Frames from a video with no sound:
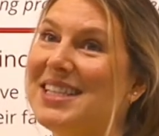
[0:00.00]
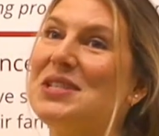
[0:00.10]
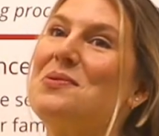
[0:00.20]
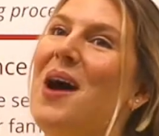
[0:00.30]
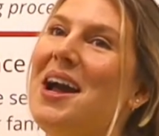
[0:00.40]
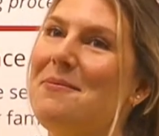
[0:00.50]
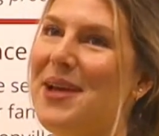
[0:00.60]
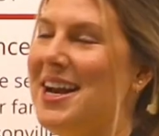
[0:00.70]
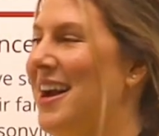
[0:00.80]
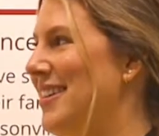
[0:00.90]
why I'm
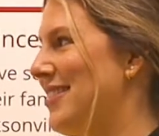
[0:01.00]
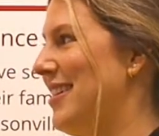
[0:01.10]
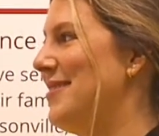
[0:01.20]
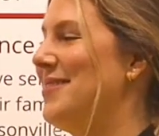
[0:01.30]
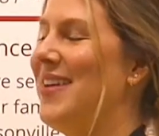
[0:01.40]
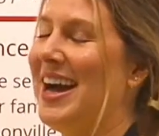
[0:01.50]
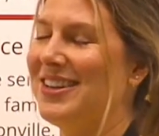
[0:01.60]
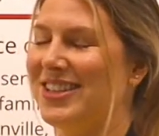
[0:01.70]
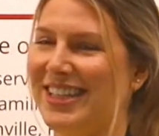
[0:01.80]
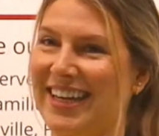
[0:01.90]
painting ice cream, 'cause I'm
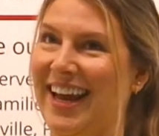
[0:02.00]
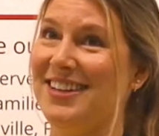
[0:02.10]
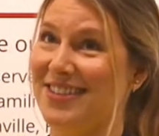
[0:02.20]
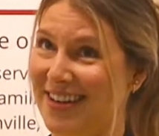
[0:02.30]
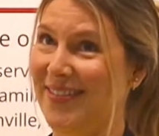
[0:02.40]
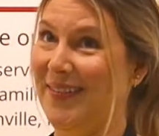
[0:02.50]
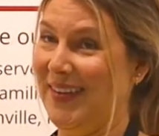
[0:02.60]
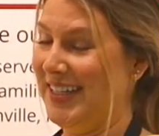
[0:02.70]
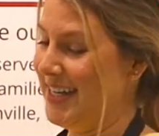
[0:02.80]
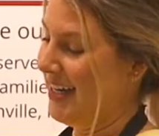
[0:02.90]
actually an ice cream
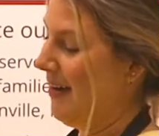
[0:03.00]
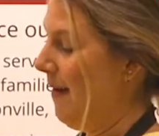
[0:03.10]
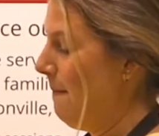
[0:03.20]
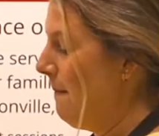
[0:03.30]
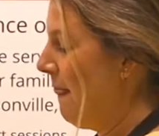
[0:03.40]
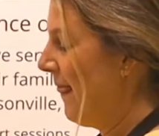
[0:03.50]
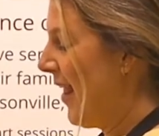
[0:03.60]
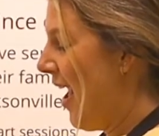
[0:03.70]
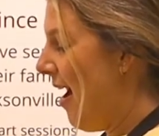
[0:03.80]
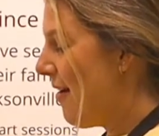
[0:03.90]
inventor.
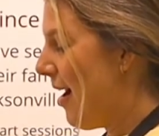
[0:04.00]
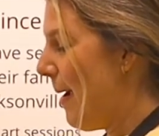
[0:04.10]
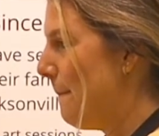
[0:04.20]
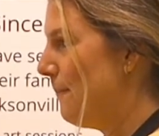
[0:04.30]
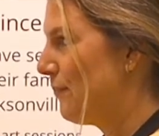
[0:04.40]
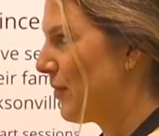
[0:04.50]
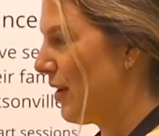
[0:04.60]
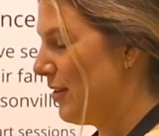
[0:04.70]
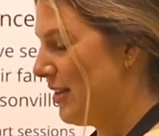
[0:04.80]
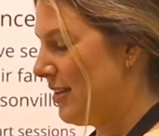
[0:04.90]
Okay.
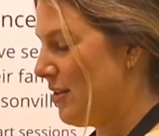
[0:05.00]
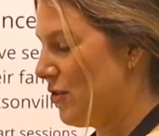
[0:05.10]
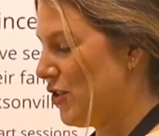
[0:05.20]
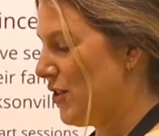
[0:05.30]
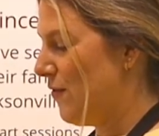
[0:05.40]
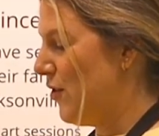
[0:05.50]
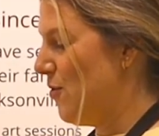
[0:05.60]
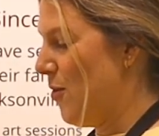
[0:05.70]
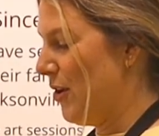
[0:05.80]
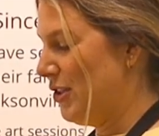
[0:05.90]
Just a few
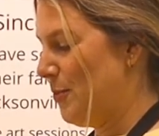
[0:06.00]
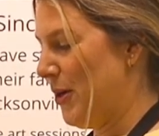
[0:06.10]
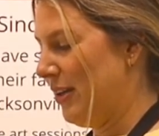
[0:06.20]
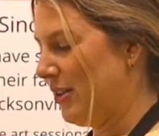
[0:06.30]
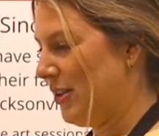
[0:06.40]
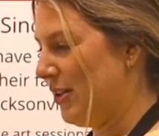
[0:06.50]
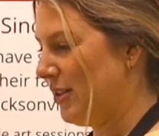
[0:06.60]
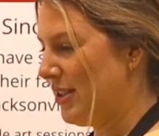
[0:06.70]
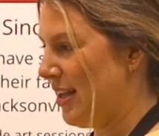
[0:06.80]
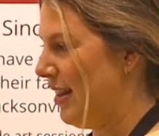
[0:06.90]
more sprinkles,
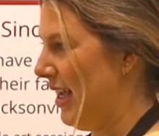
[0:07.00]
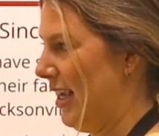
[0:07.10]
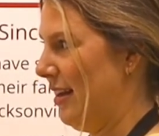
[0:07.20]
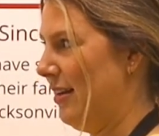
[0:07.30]
and then